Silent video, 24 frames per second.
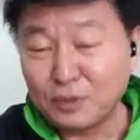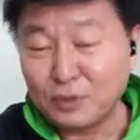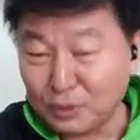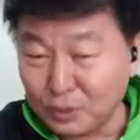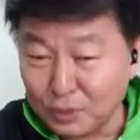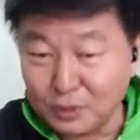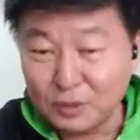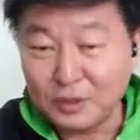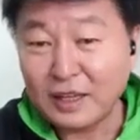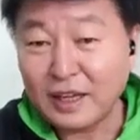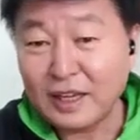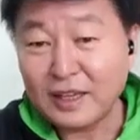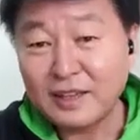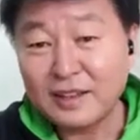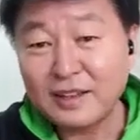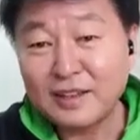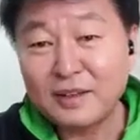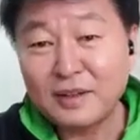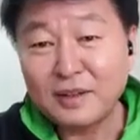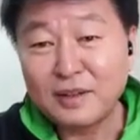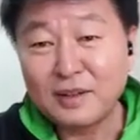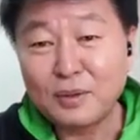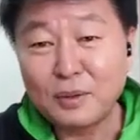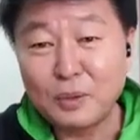do not
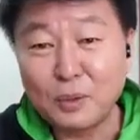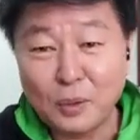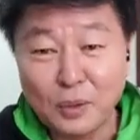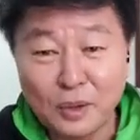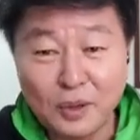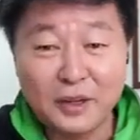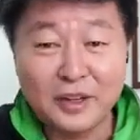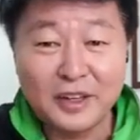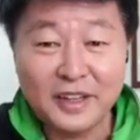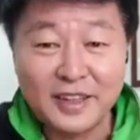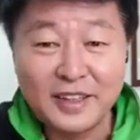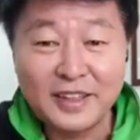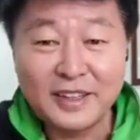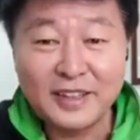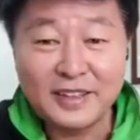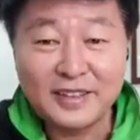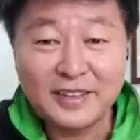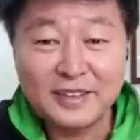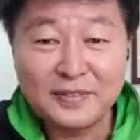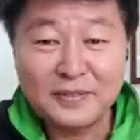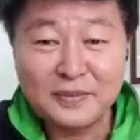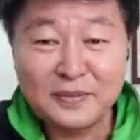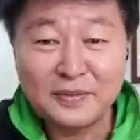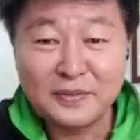worry.
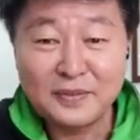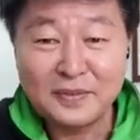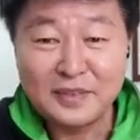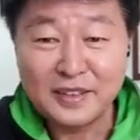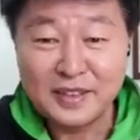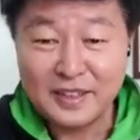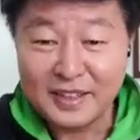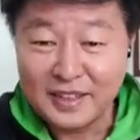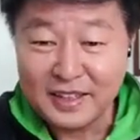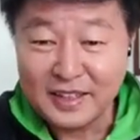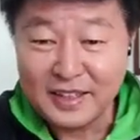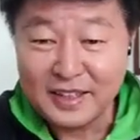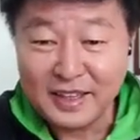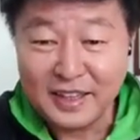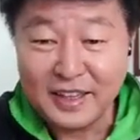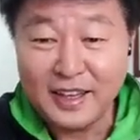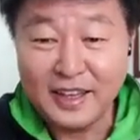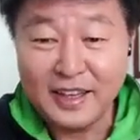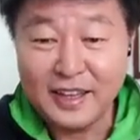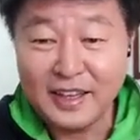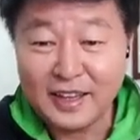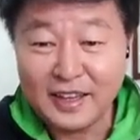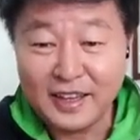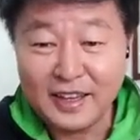
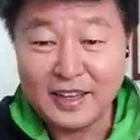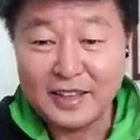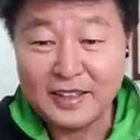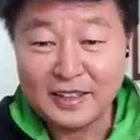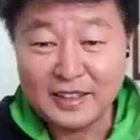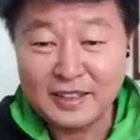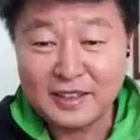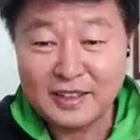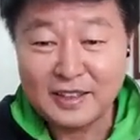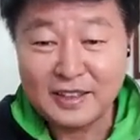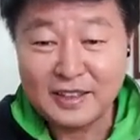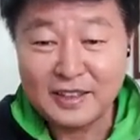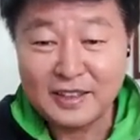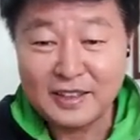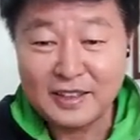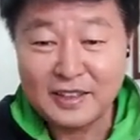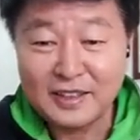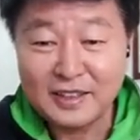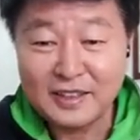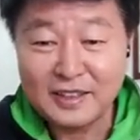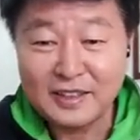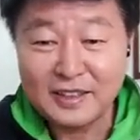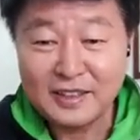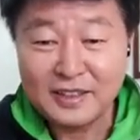He is
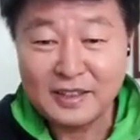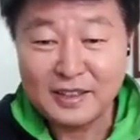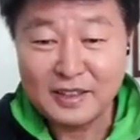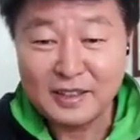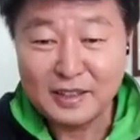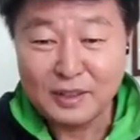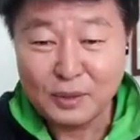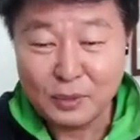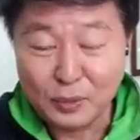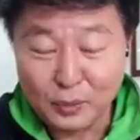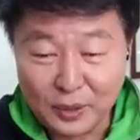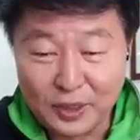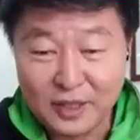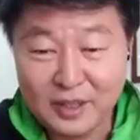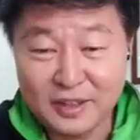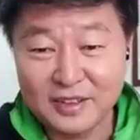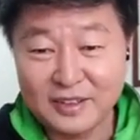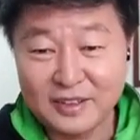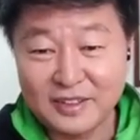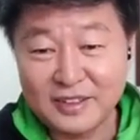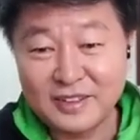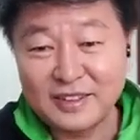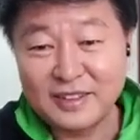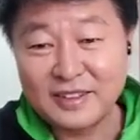with
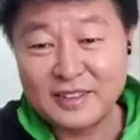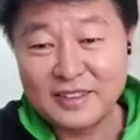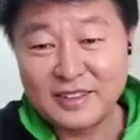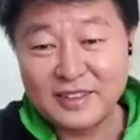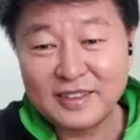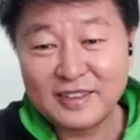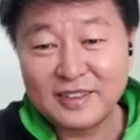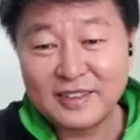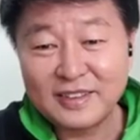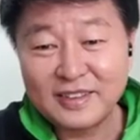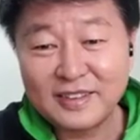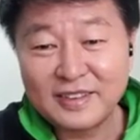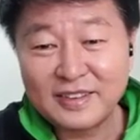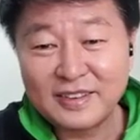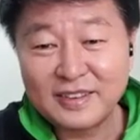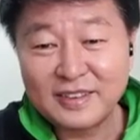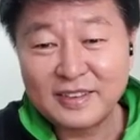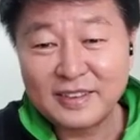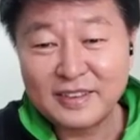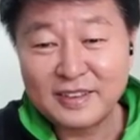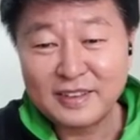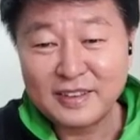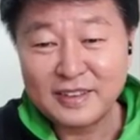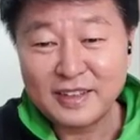us.
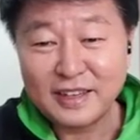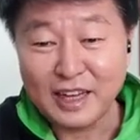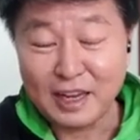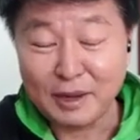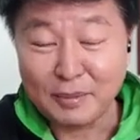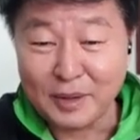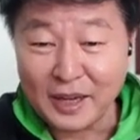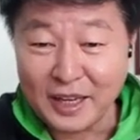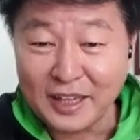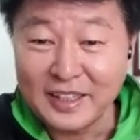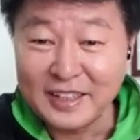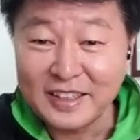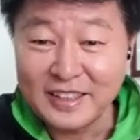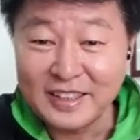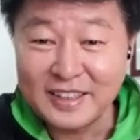Amen.